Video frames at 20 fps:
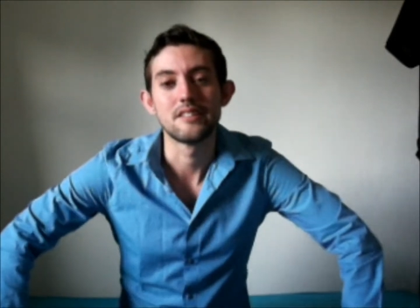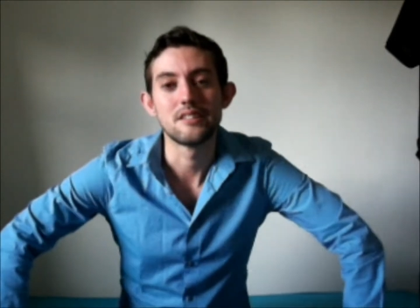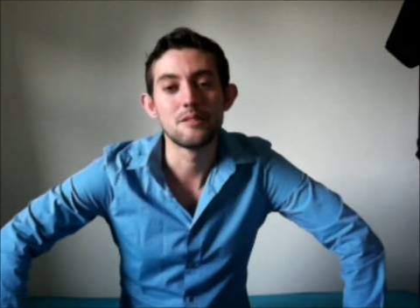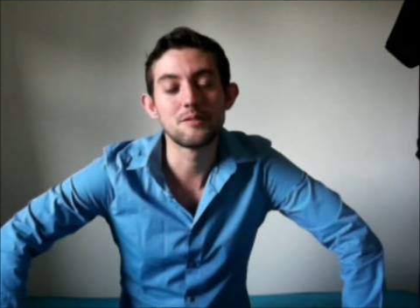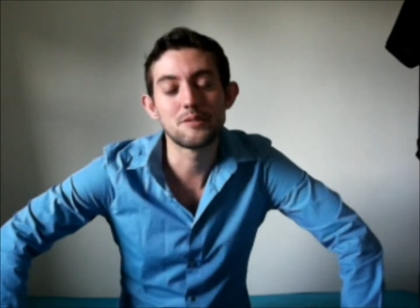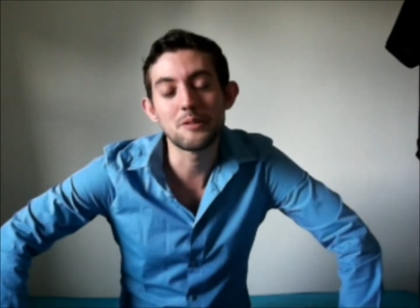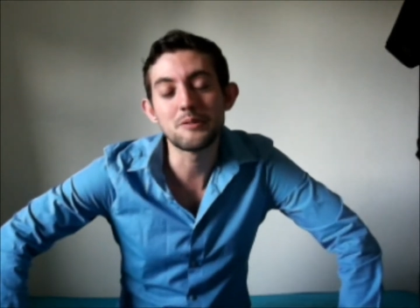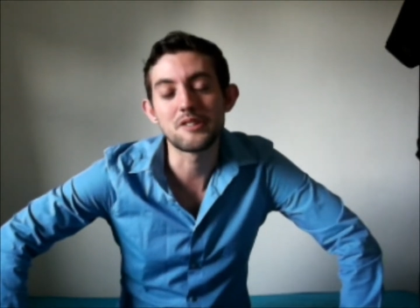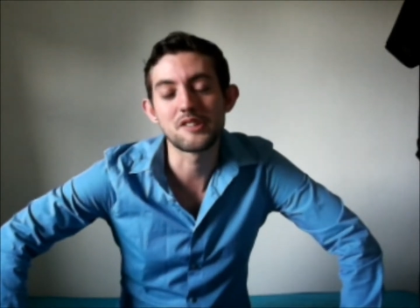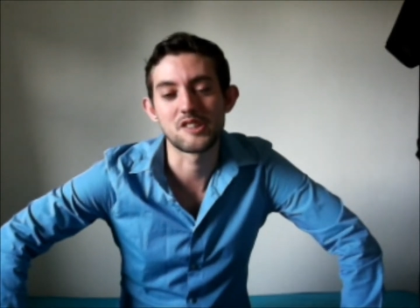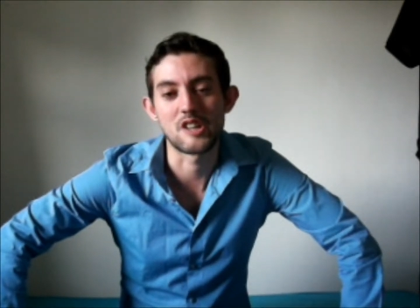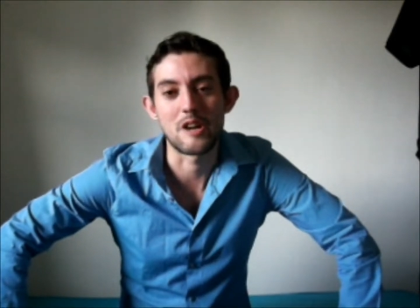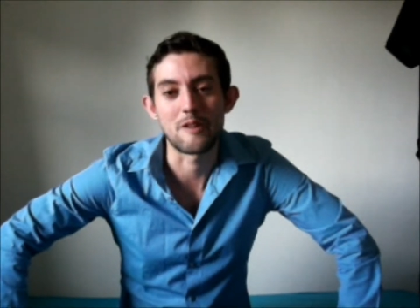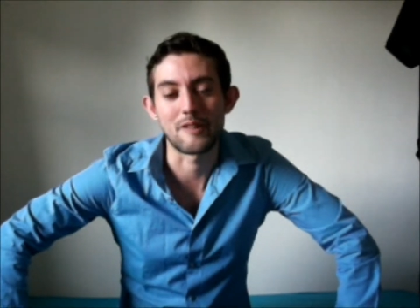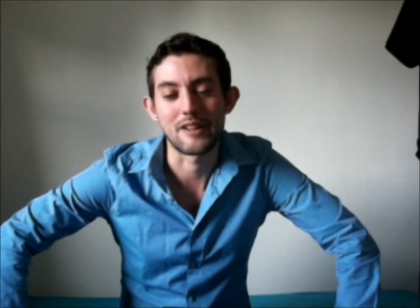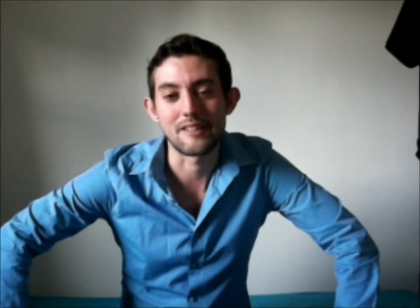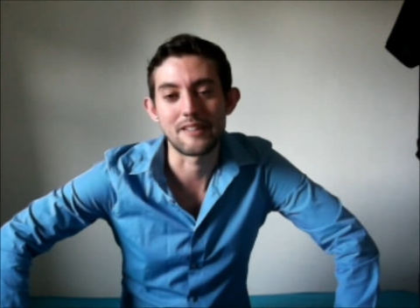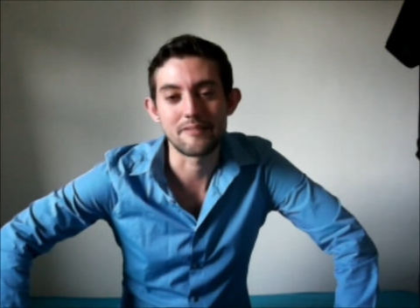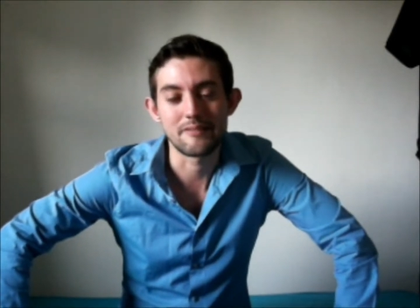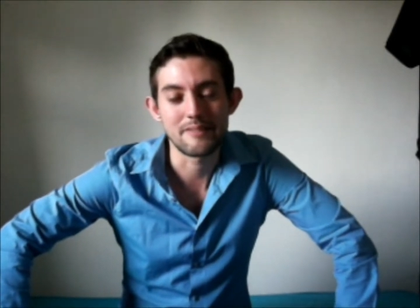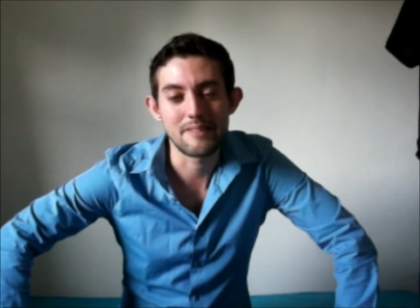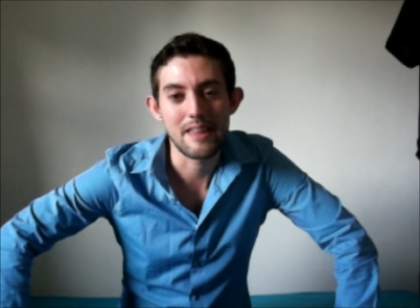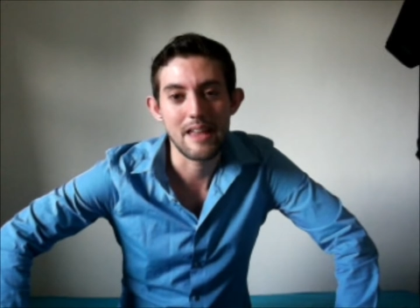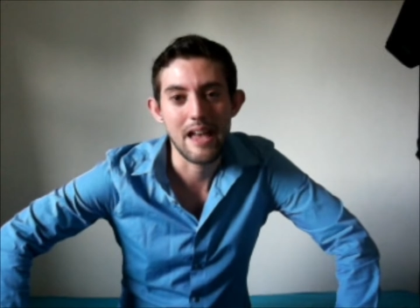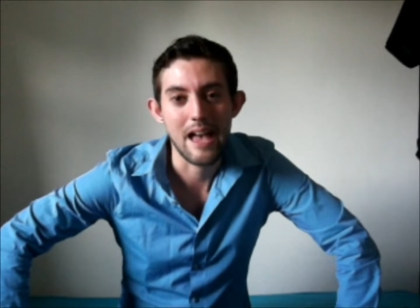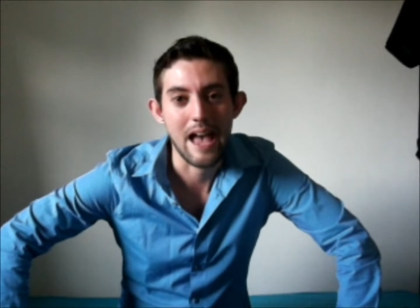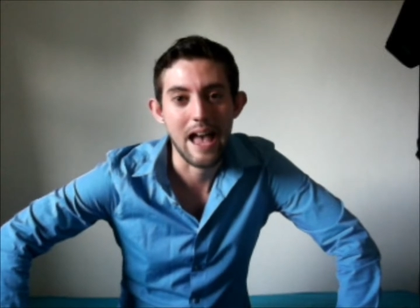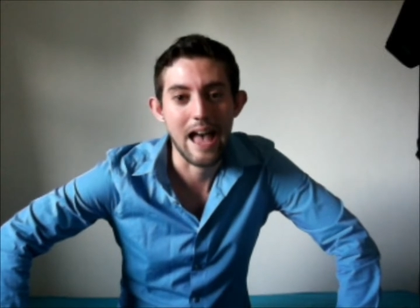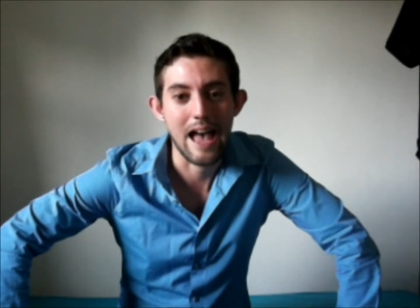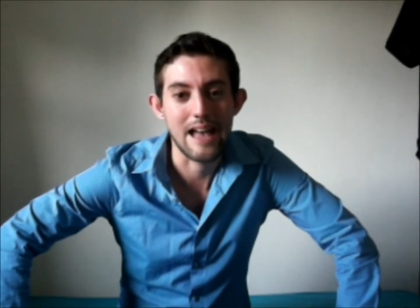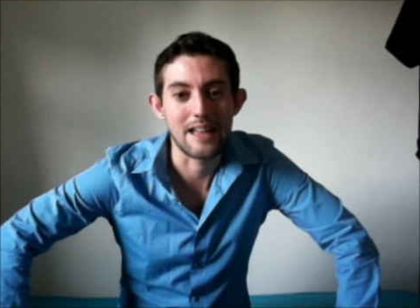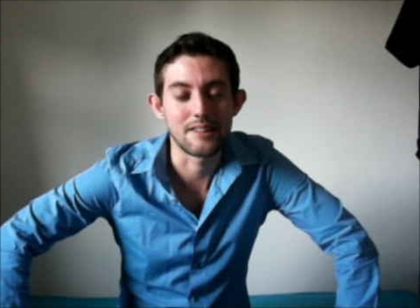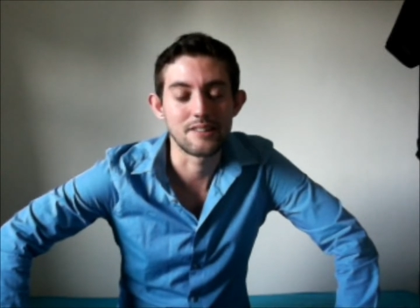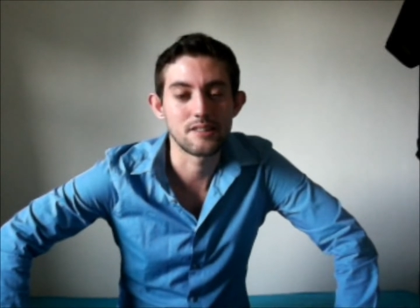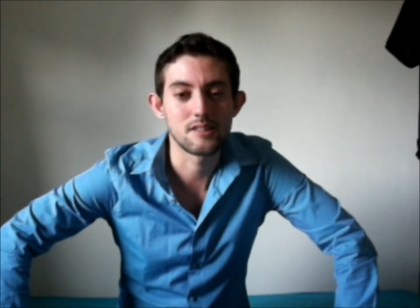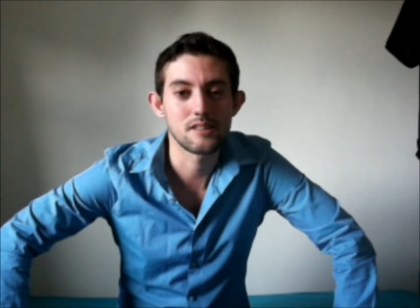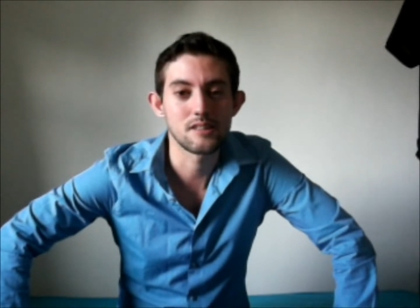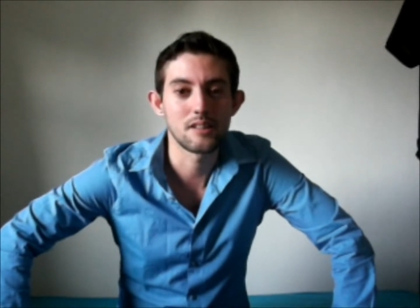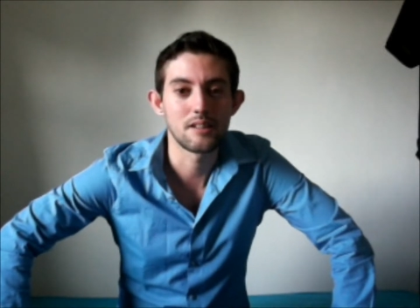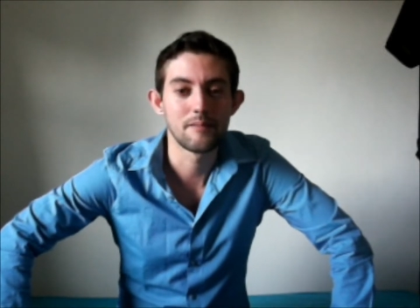You do deserve it, and